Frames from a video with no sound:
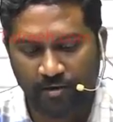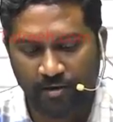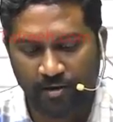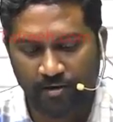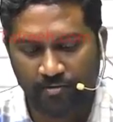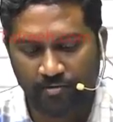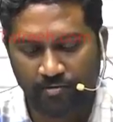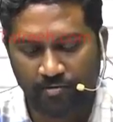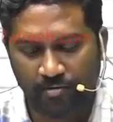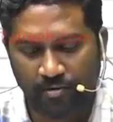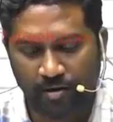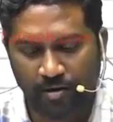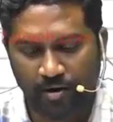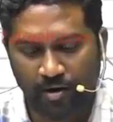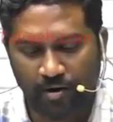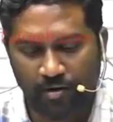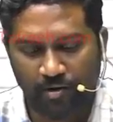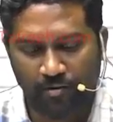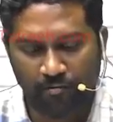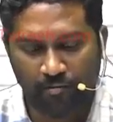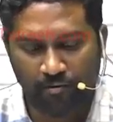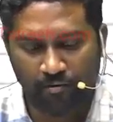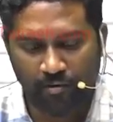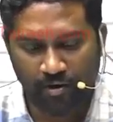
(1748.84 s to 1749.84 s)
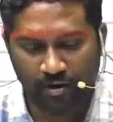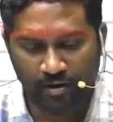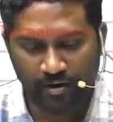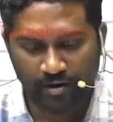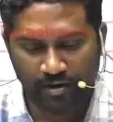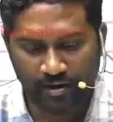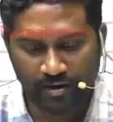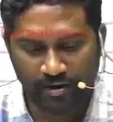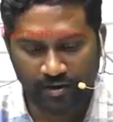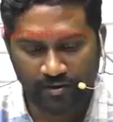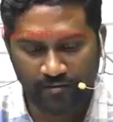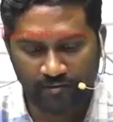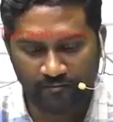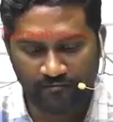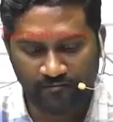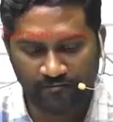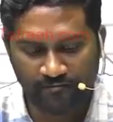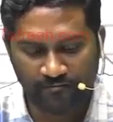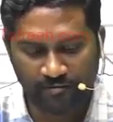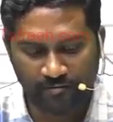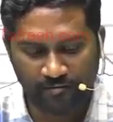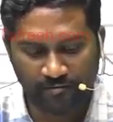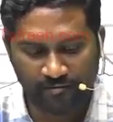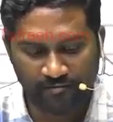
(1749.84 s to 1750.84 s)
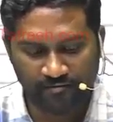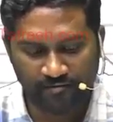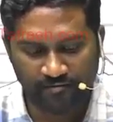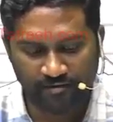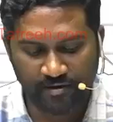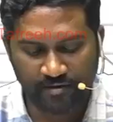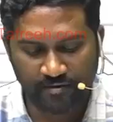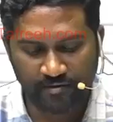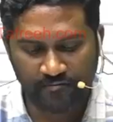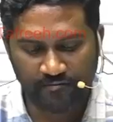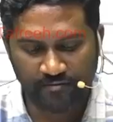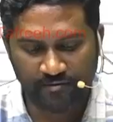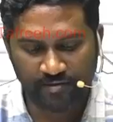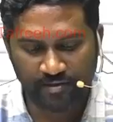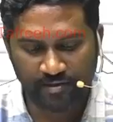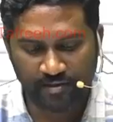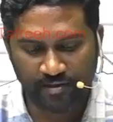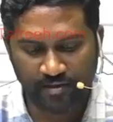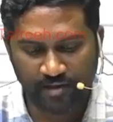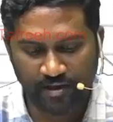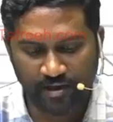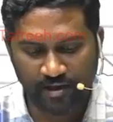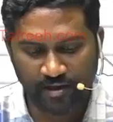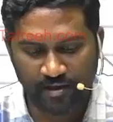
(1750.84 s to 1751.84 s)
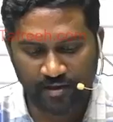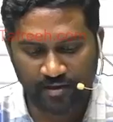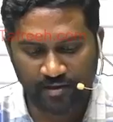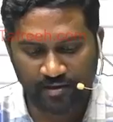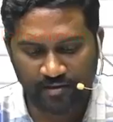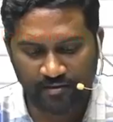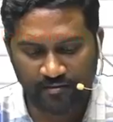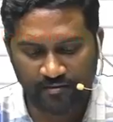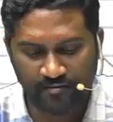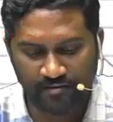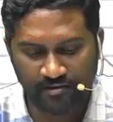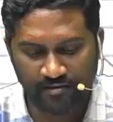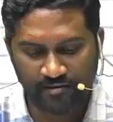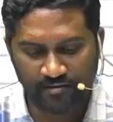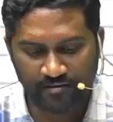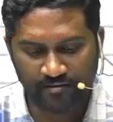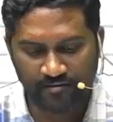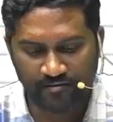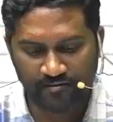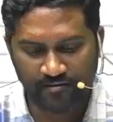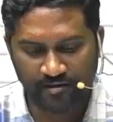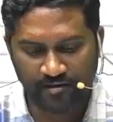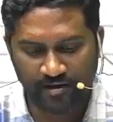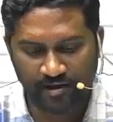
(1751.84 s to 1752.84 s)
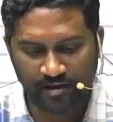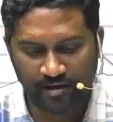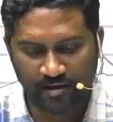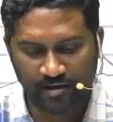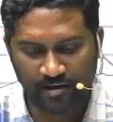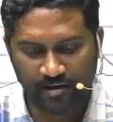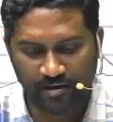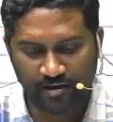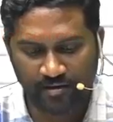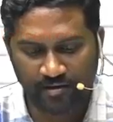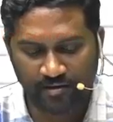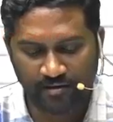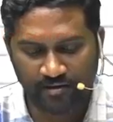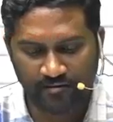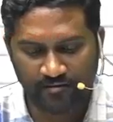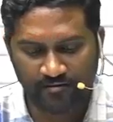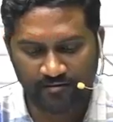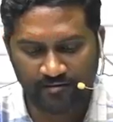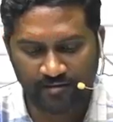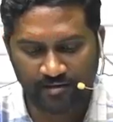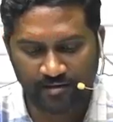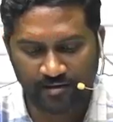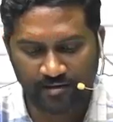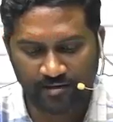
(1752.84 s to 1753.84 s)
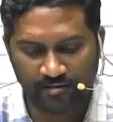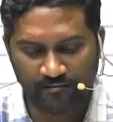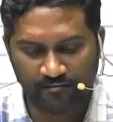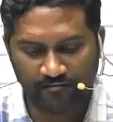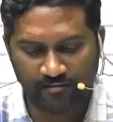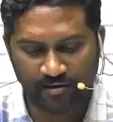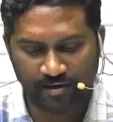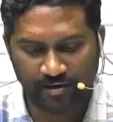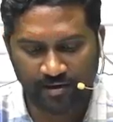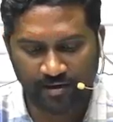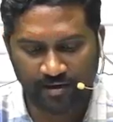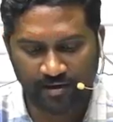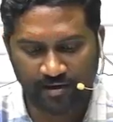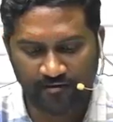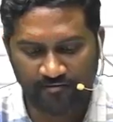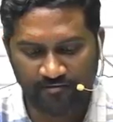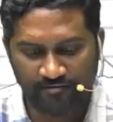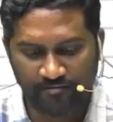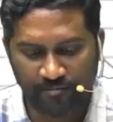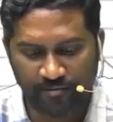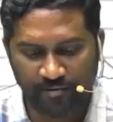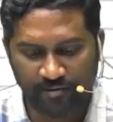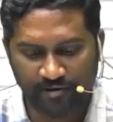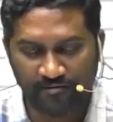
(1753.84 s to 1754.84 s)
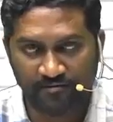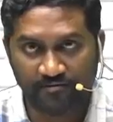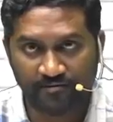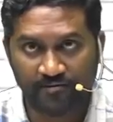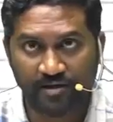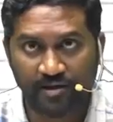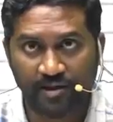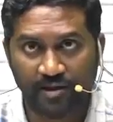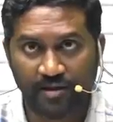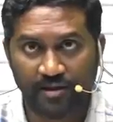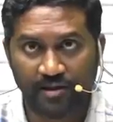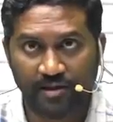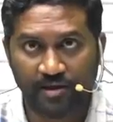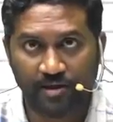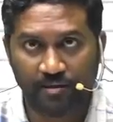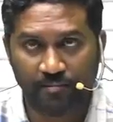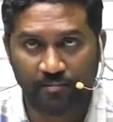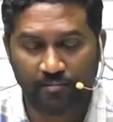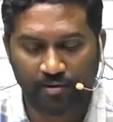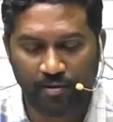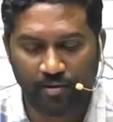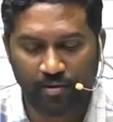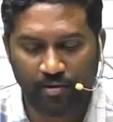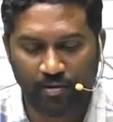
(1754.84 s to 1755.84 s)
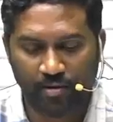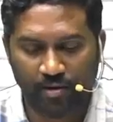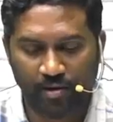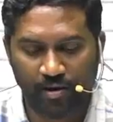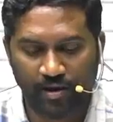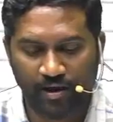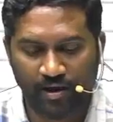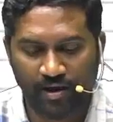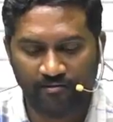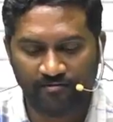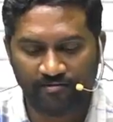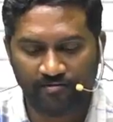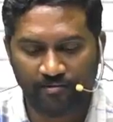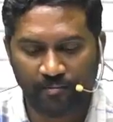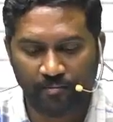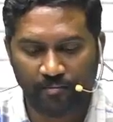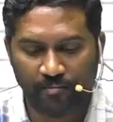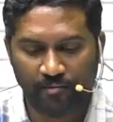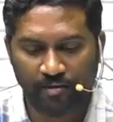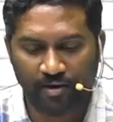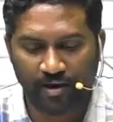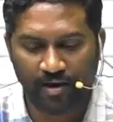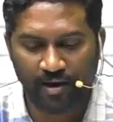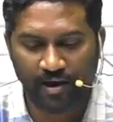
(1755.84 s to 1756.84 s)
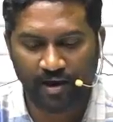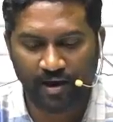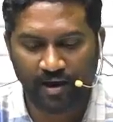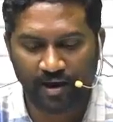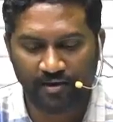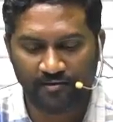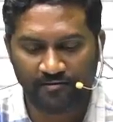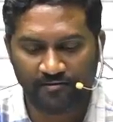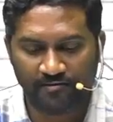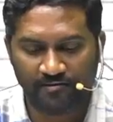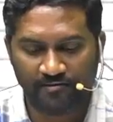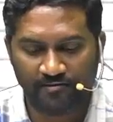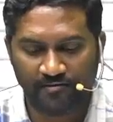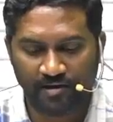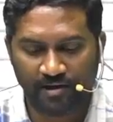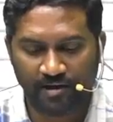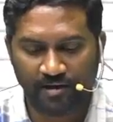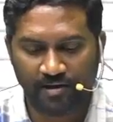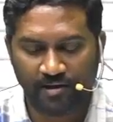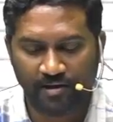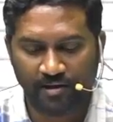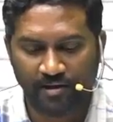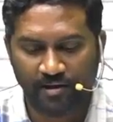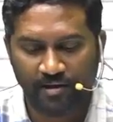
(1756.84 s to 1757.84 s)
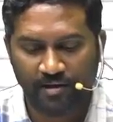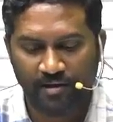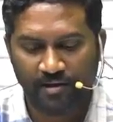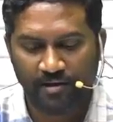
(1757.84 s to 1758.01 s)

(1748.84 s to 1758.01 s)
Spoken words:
But to avoid confusion with air crescent sign, it is given a special name called as monad's sign.